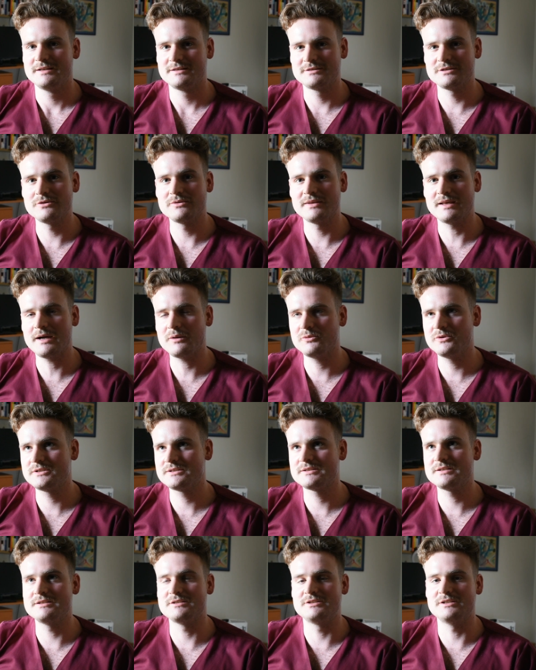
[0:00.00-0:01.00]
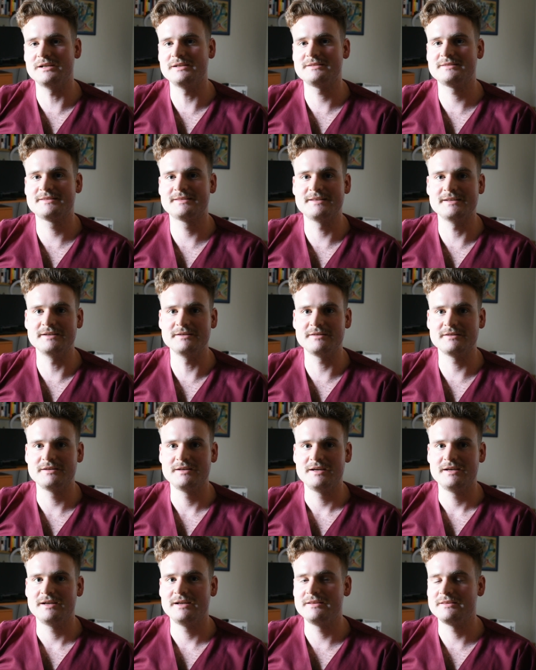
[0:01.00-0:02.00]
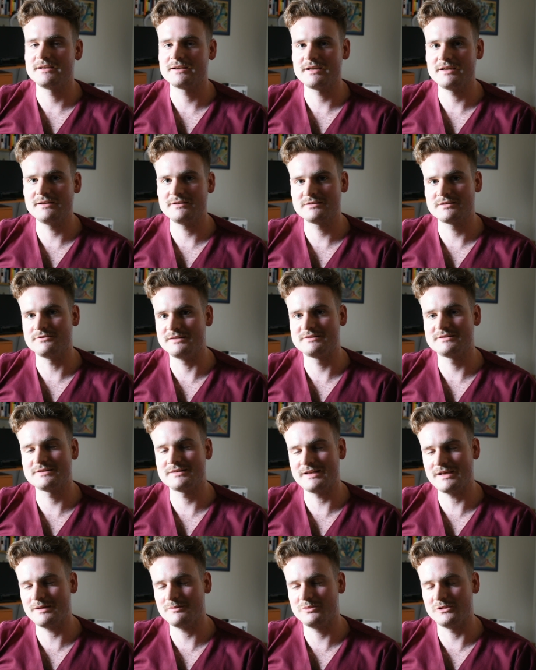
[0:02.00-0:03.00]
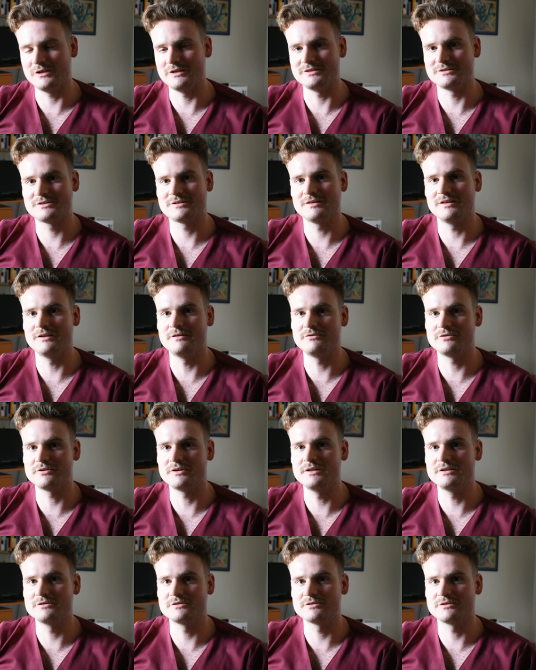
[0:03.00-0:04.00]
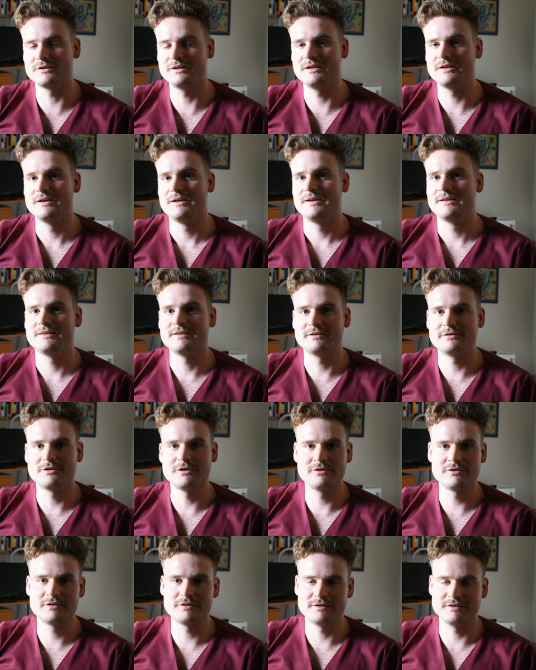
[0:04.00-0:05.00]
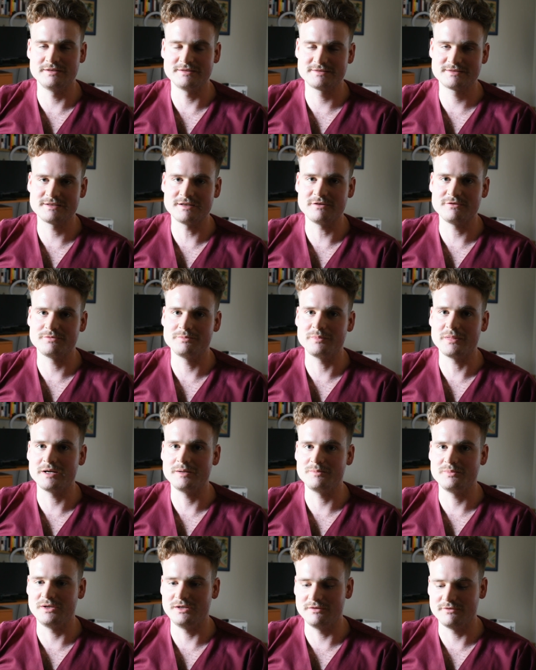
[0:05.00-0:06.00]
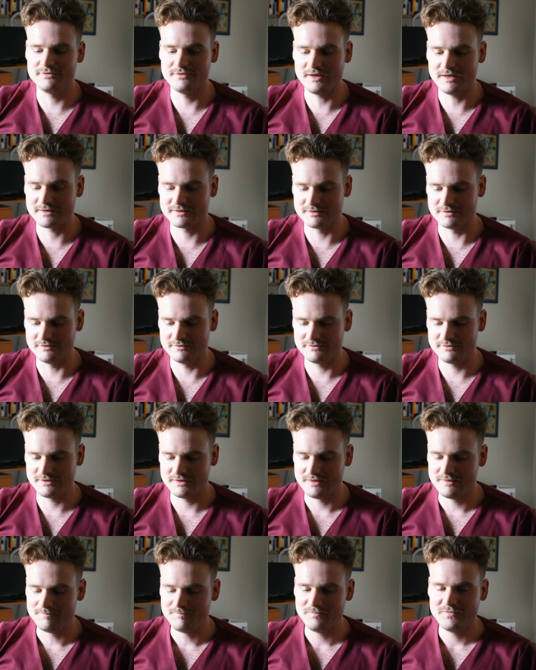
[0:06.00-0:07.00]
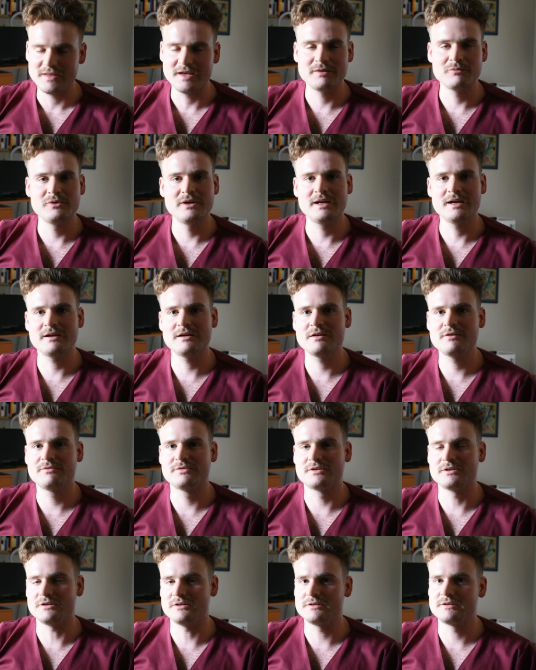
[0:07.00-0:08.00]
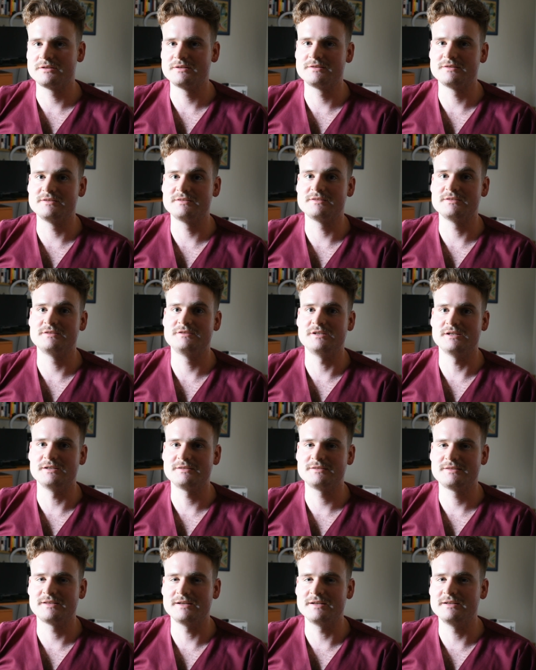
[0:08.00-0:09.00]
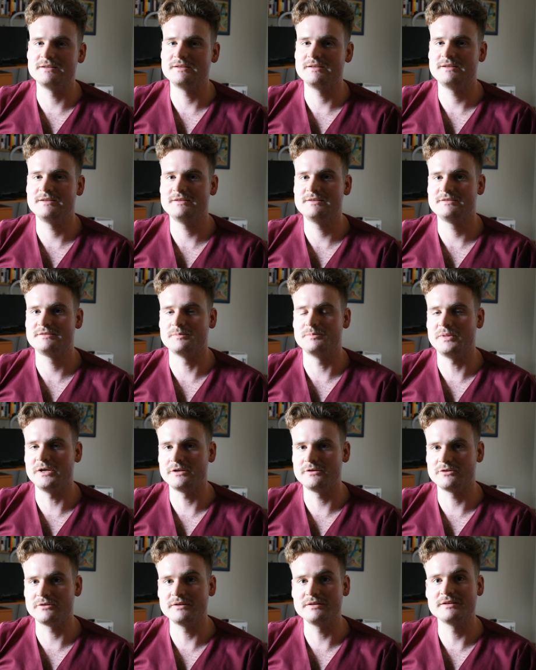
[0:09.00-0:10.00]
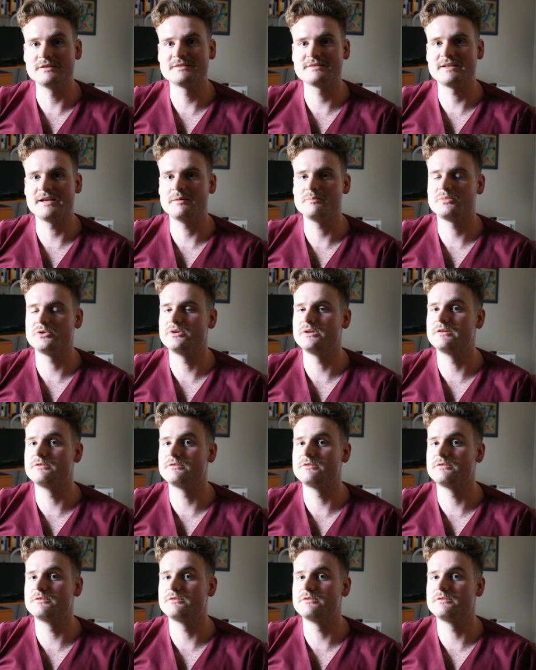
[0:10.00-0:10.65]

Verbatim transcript: So that would suggest that in the case of established liver injury, that T U D C A itself might be effective. And we have data to suggest that it is better in the standpoint